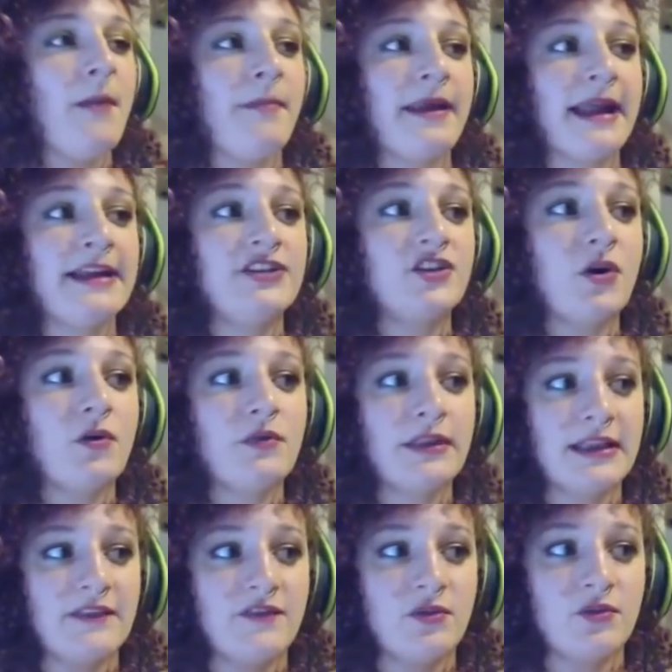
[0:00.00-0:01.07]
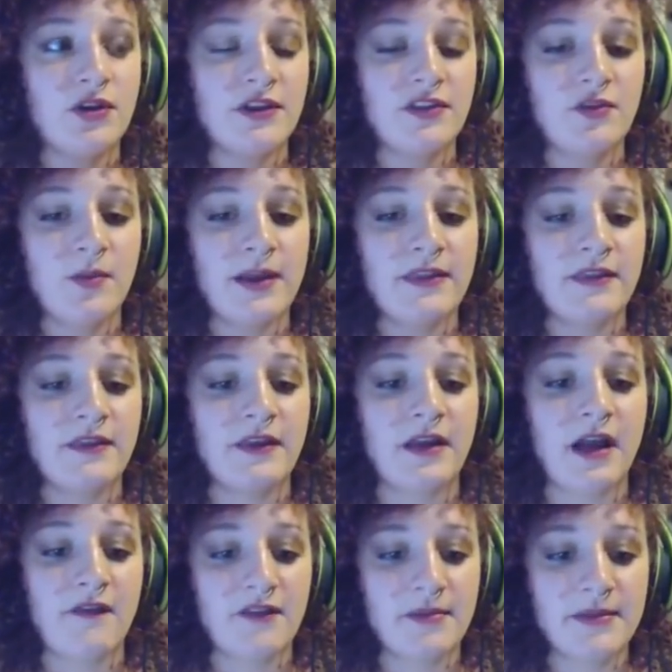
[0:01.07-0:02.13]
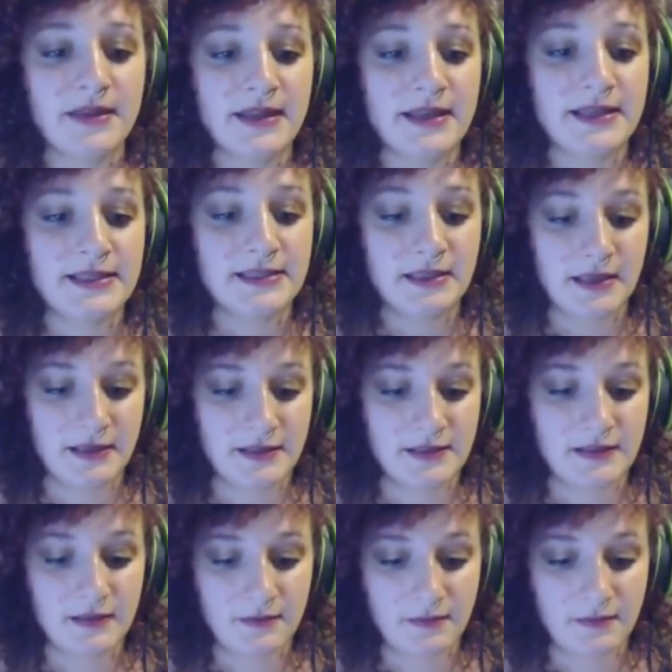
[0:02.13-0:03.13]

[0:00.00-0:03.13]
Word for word: but i don't like if you look at the way that the government is is